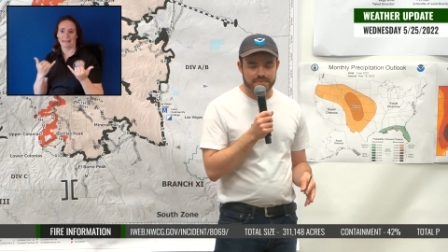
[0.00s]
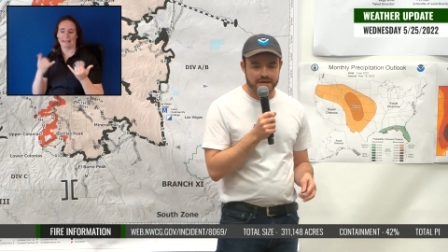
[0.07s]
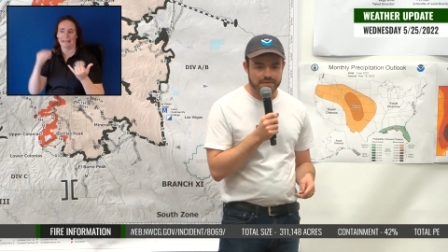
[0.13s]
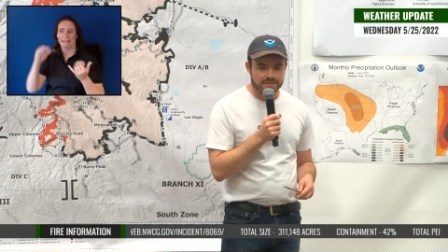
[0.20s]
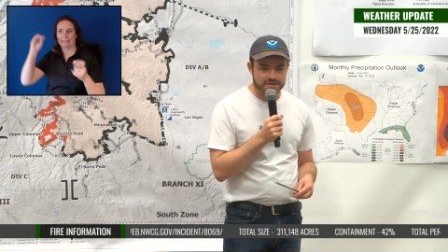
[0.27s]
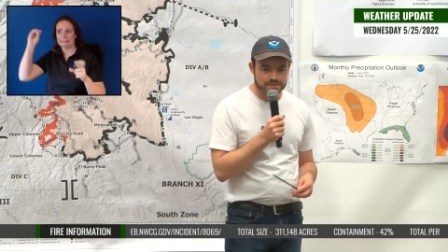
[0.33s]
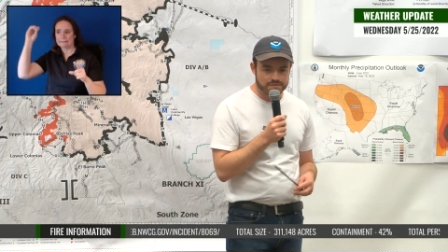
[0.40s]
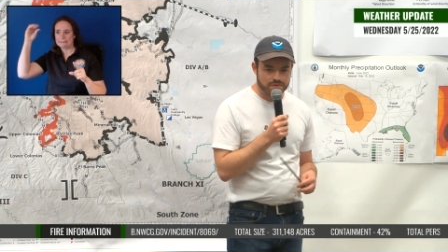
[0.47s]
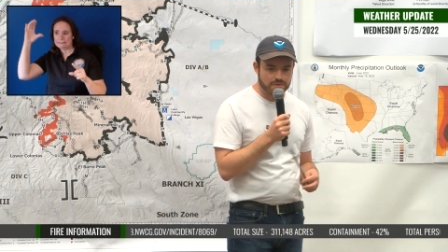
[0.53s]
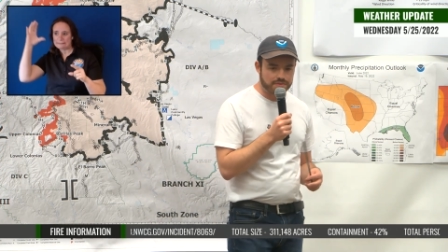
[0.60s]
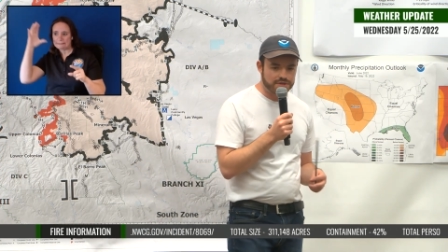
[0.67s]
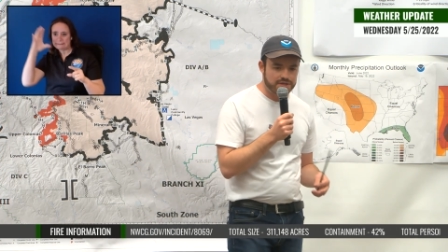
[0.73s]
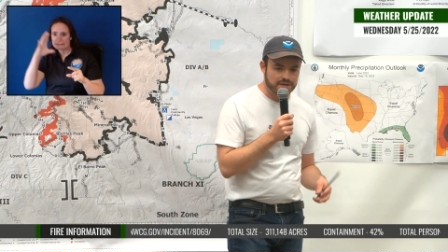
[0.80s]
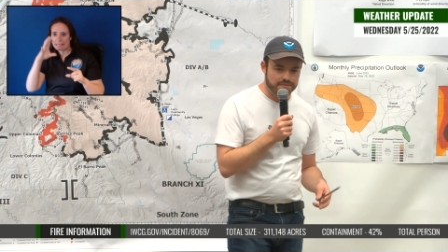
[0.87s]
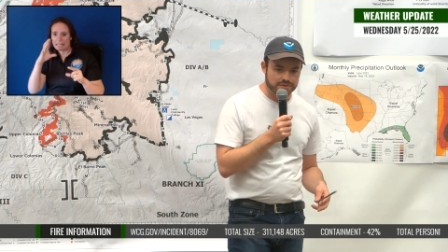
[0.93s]
That means warmer
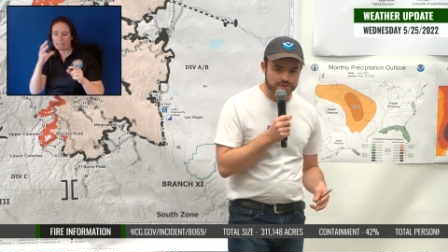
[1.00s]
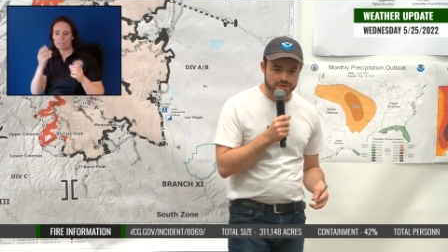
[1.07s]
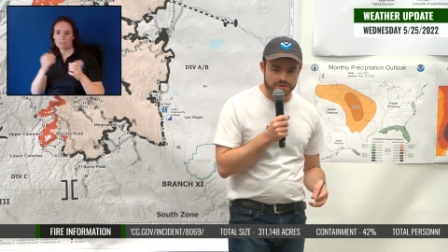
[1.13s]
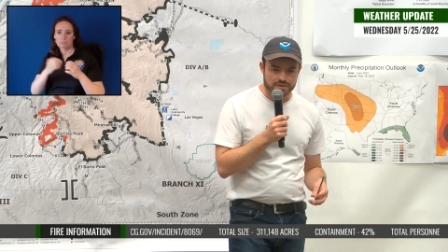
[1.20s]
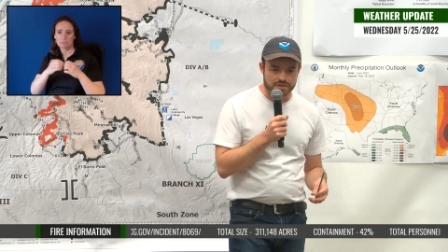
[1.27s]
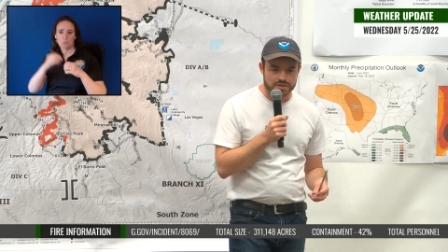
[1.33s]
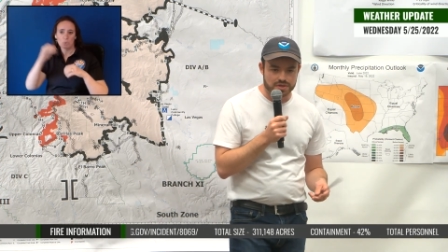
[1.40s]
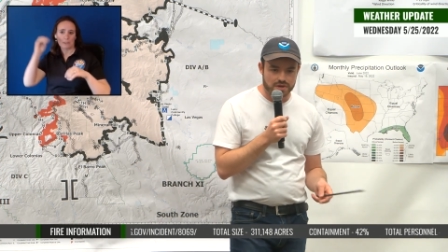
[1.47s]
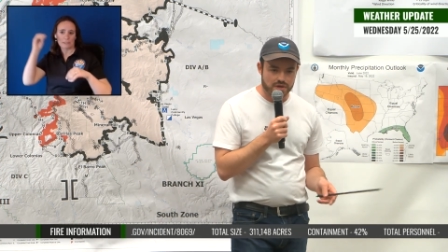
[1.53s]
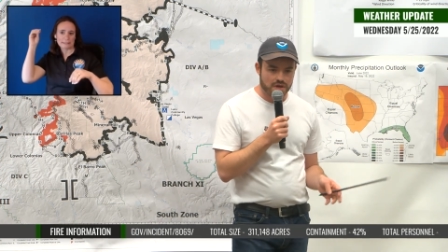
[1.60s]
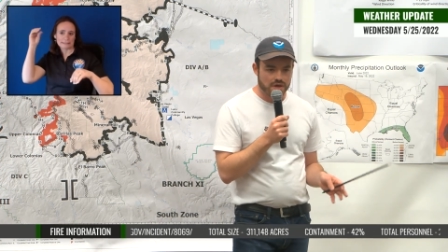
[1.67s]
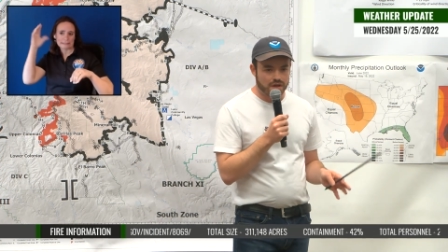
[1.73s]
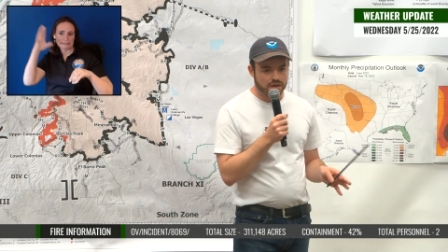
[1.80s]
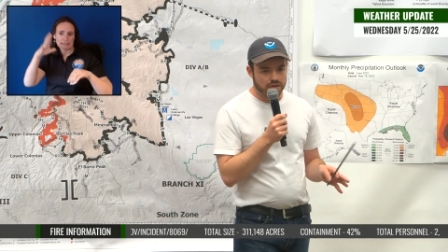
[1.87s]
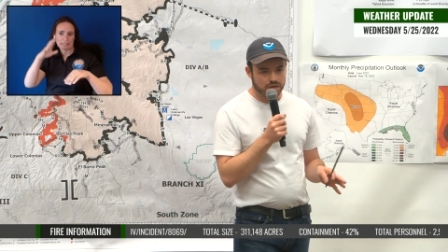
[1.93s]
temperatures,
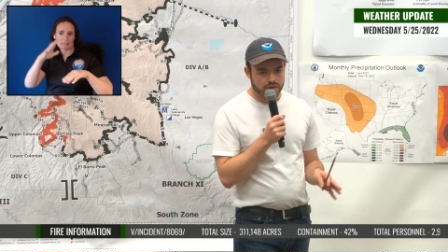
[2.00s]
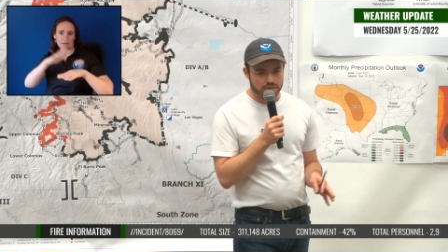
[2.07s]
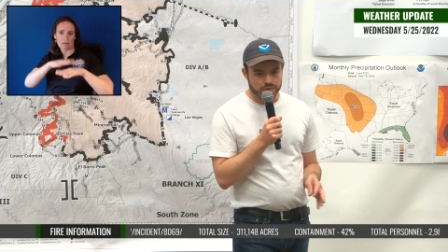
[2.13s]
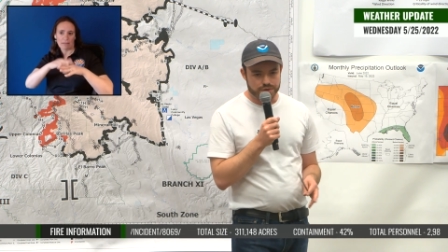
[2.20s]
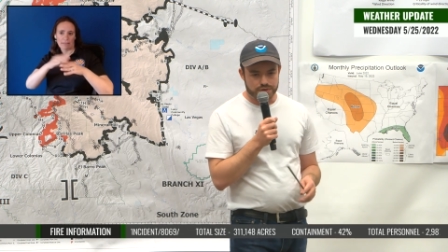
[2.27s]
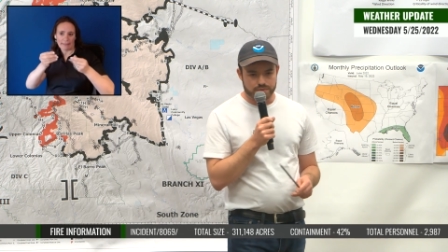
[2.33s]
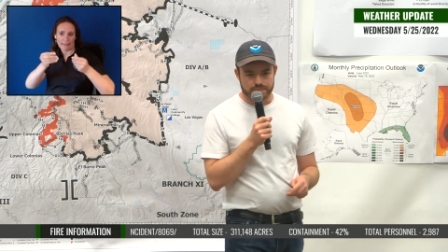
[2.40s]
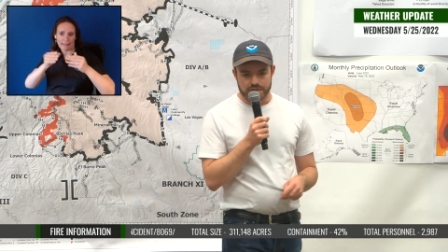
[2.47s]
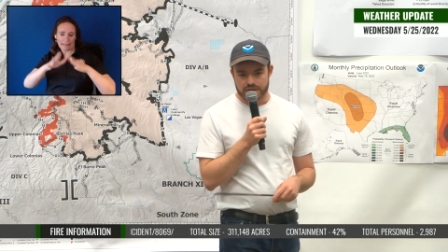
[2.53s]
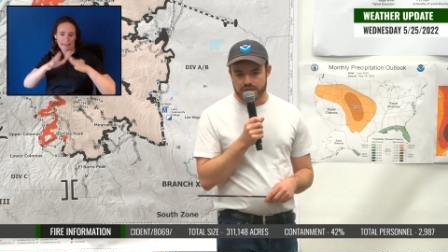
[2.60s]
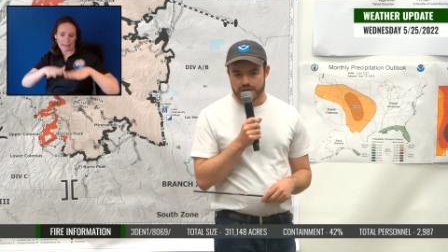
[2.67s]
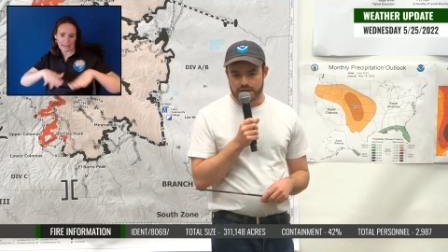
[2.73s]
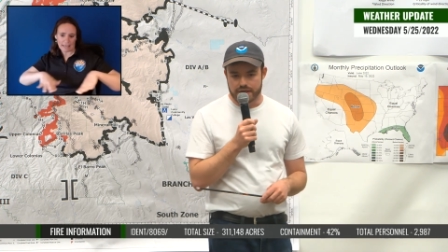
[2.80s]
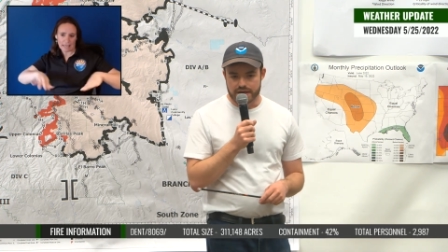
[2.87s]
lower humidity,